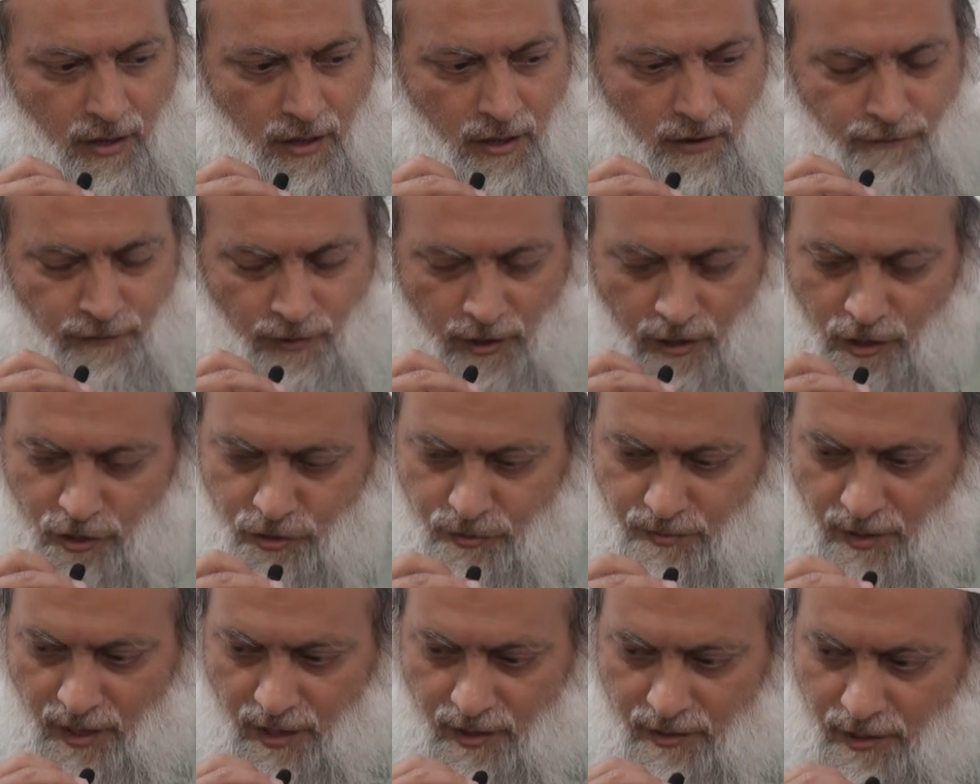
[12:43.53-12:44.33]
If Allah
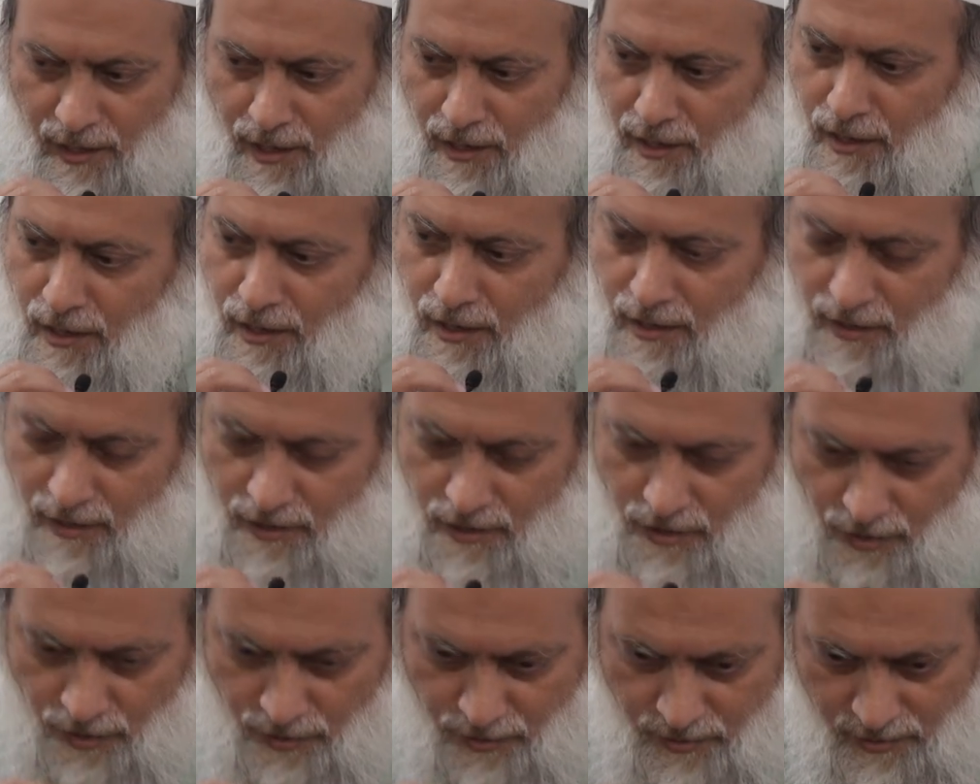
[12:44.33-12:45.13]
subhanahu wa ta'ala,
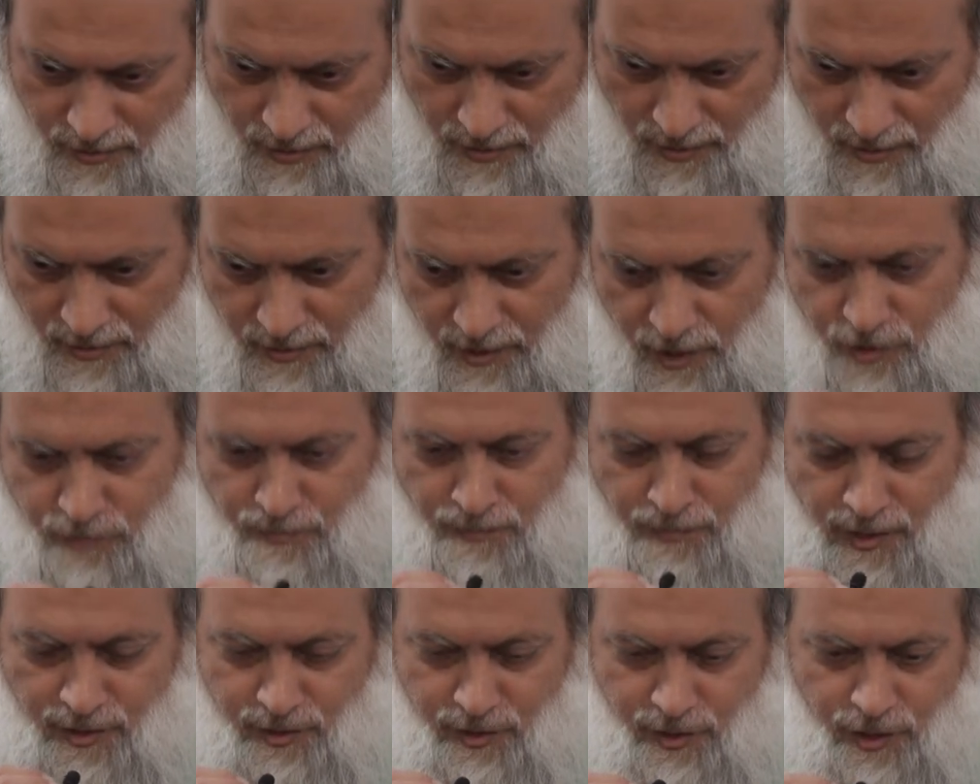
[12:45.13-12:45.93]
you know, this
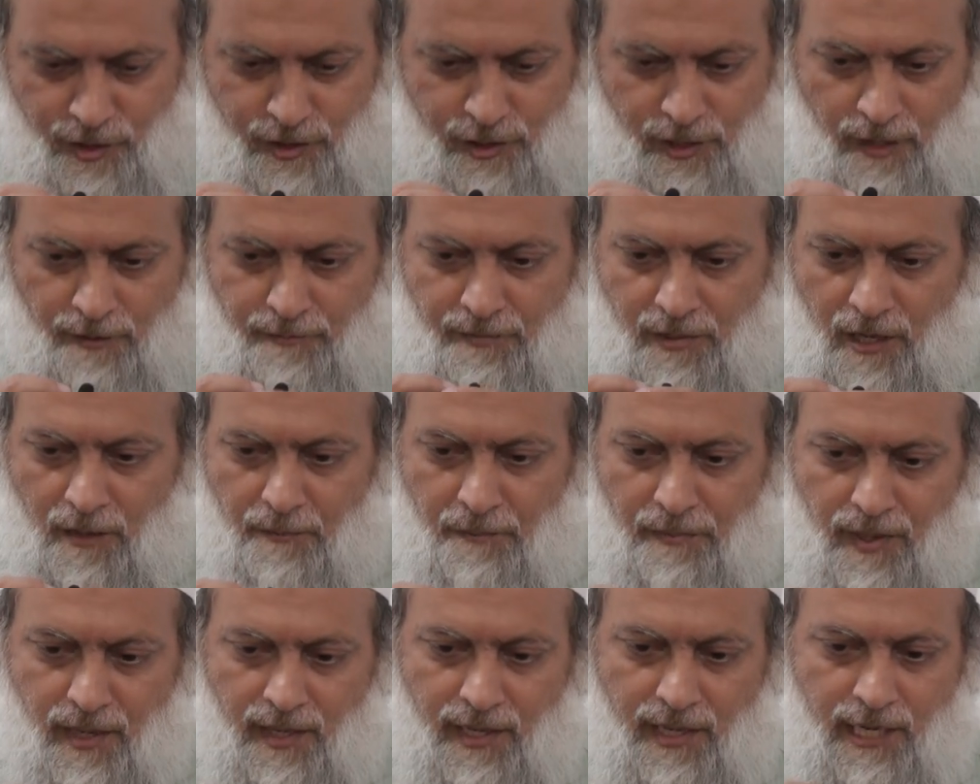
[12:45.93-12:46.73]
position of
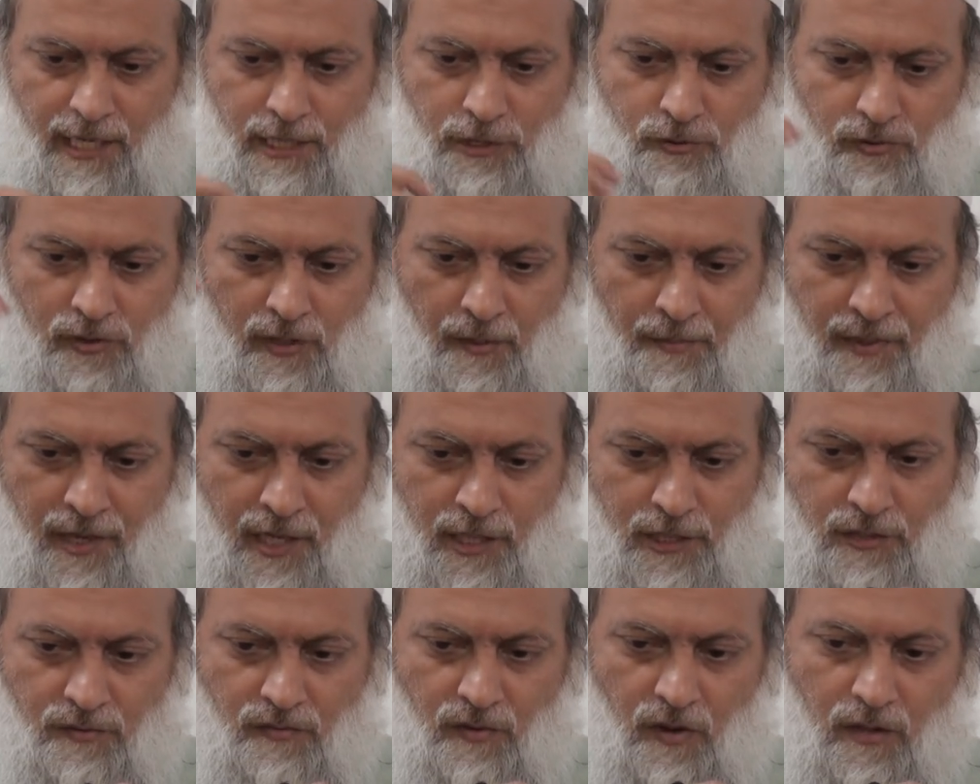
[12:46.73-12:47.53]
being pleased with the
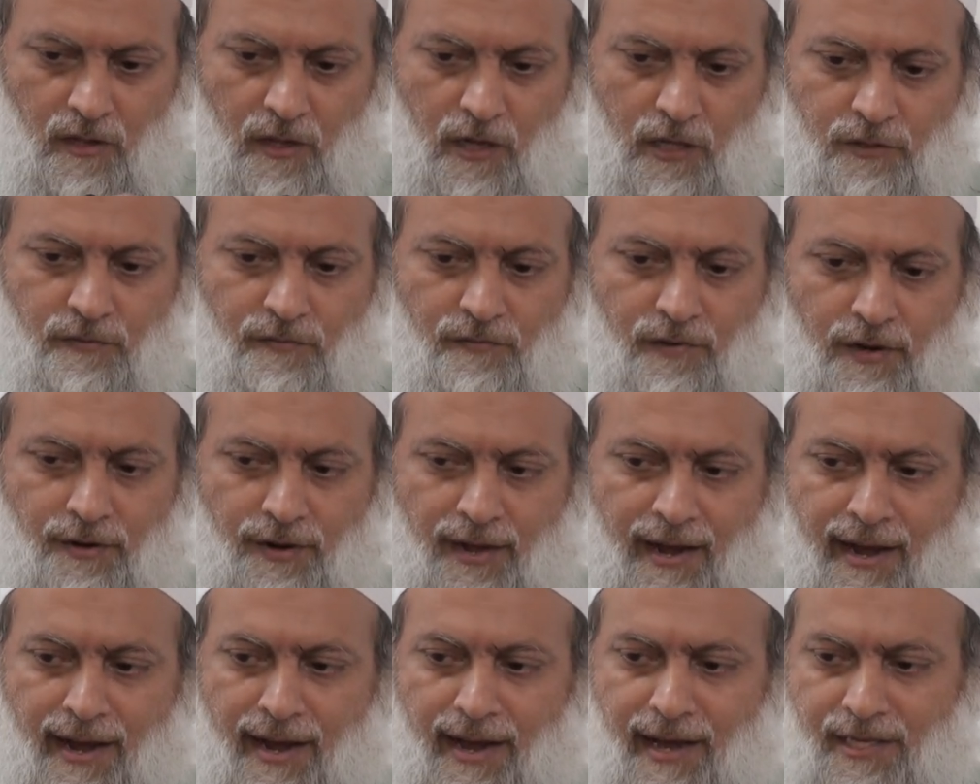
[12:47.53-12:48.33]
pleasure of Allah is a
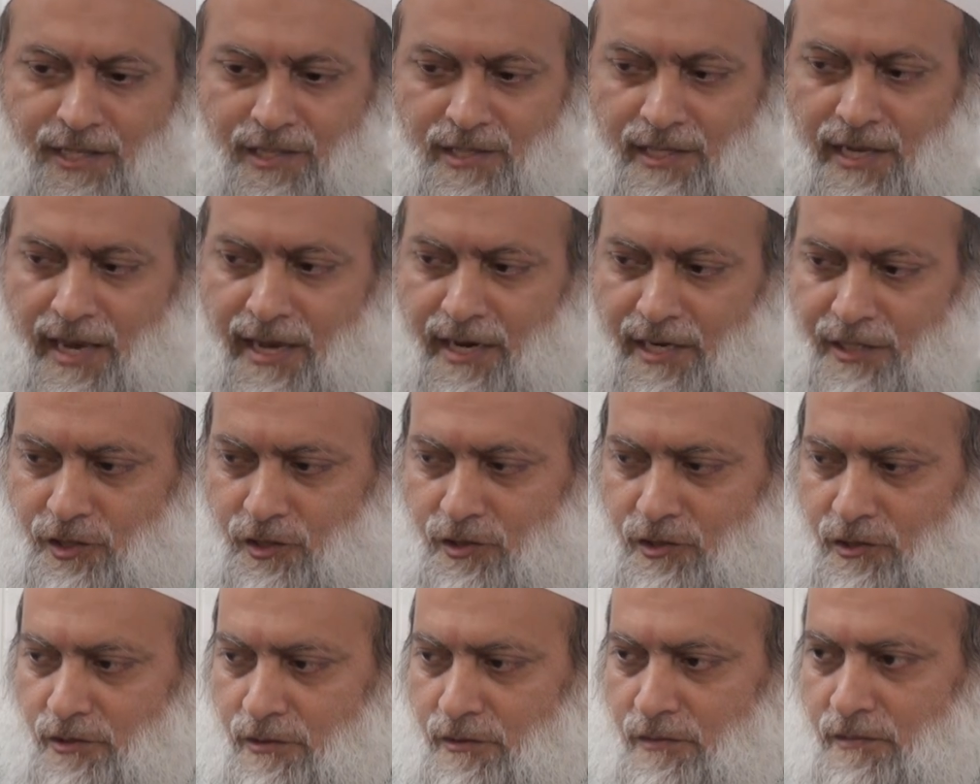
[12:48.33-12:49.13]
very high
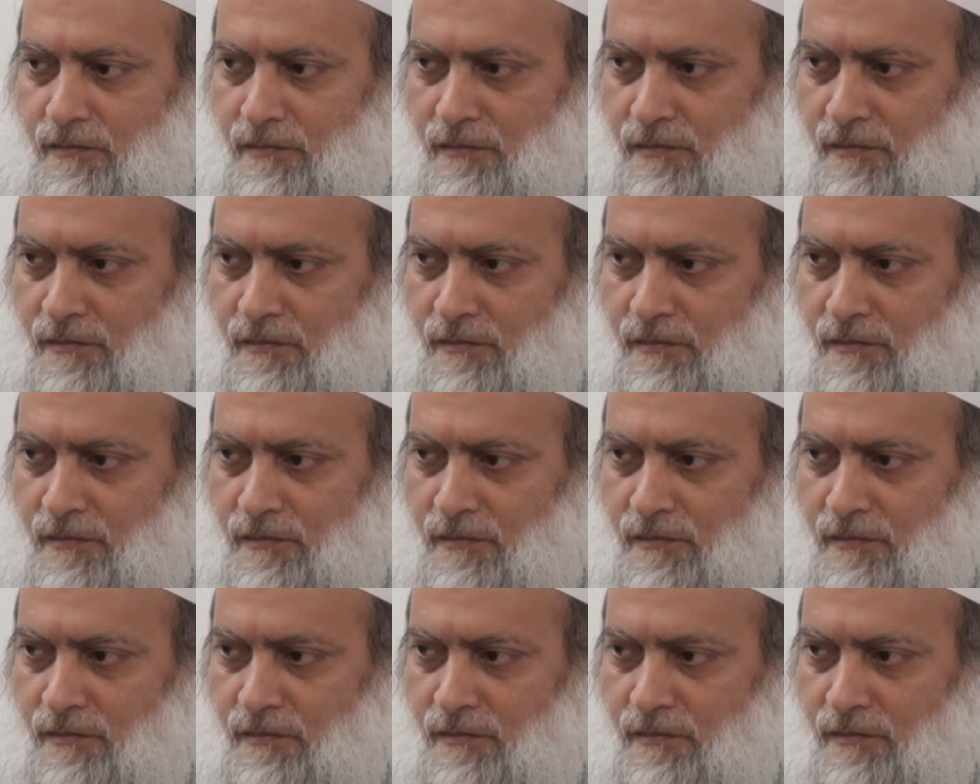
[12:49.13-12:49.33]
status.